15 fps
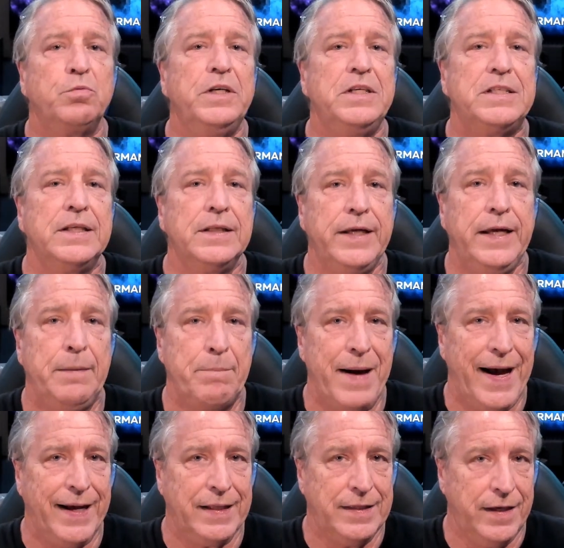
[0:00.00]
recently
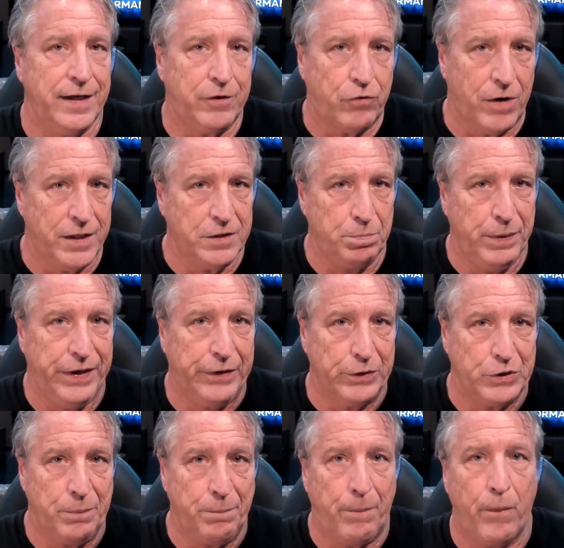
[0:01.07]
Mag Theatron
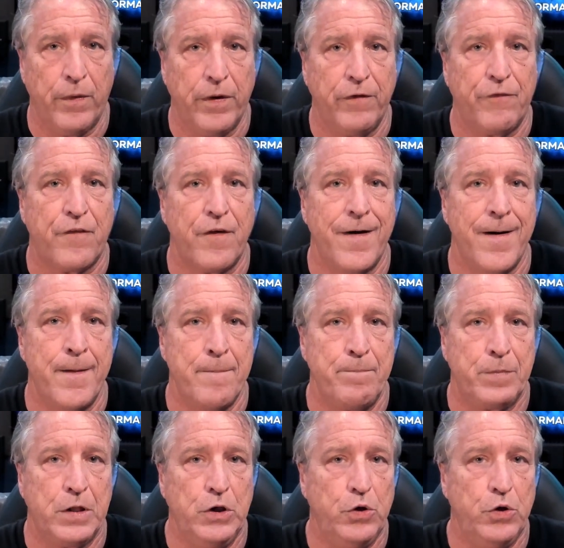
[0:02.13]
speakers imported from